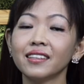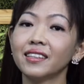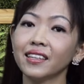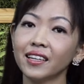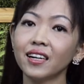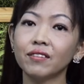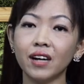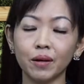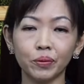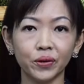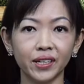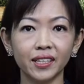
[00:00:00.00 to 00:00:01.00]
Thinking of
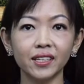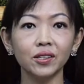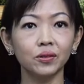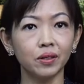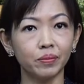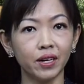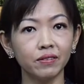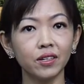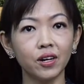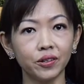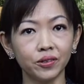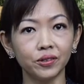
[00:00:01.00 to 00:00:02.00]
upgrading to a
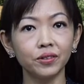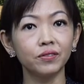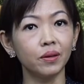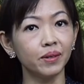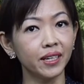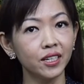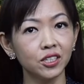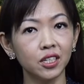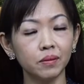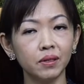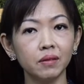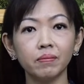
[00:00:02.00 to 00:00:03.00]
private condo from a
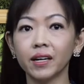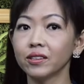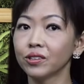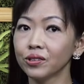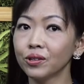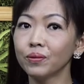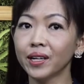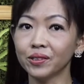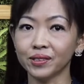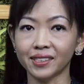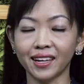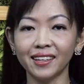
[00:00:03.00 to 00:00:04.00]
HDB but don't know where
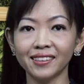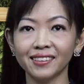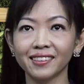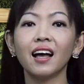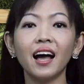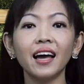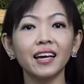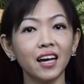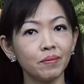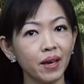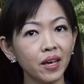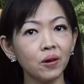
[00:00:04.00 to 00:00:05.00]
to start? Hi,
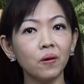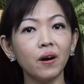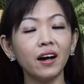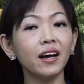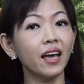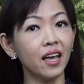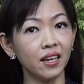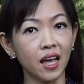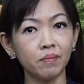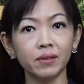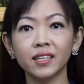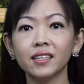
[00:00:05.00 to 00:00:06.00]
I'm Ann Kwa and
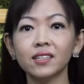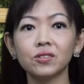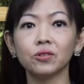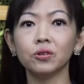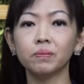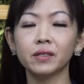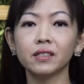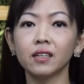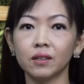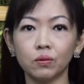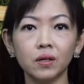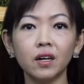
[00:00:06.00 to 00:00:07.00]
I'm here to open
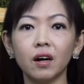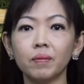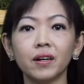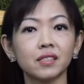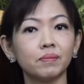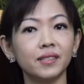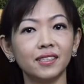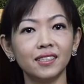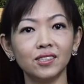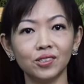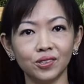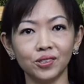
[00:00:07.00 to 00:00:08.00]
a world of
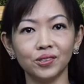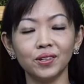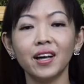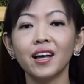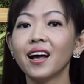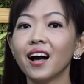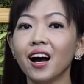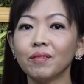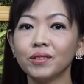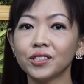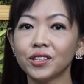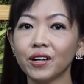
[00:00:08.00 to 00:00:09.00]
possibilities to you. I'll
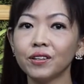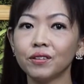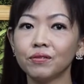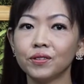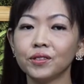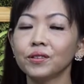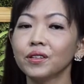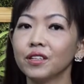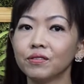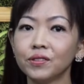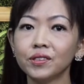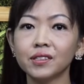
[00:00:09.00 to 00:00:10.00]
be sharing with you
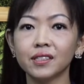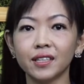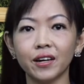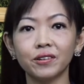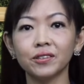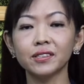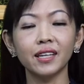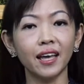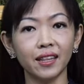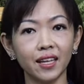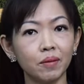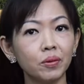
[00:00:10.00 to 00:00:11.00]
a few scenarios
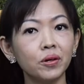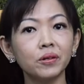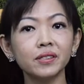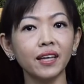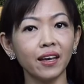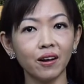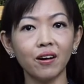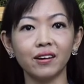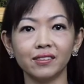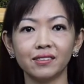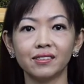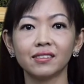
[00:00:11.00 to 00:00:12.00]
and their pros and
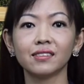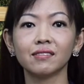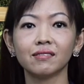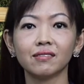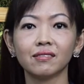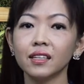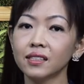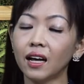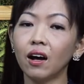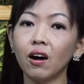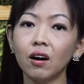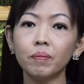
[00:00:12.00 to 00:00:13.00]
cons. These
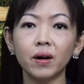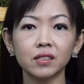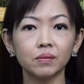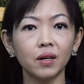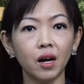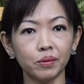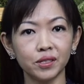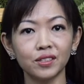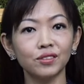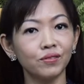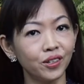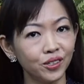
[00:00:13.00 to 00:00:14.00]
are all possible
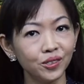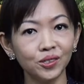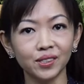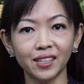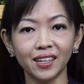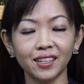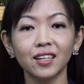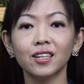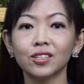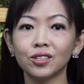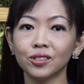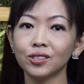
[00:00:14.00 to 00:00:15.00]
options for you to take
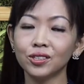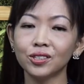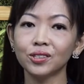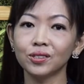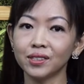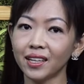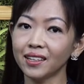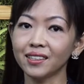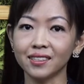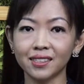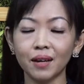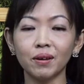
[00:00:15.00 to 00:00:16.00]
should you choose to take
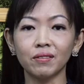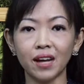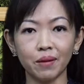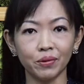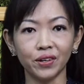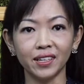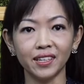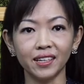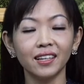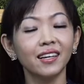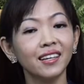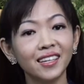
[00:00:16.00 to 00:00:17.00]
the step of
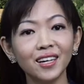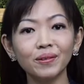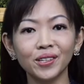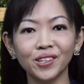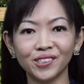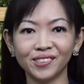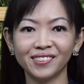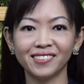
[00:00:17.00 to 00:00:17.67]
upgrading. Here we go.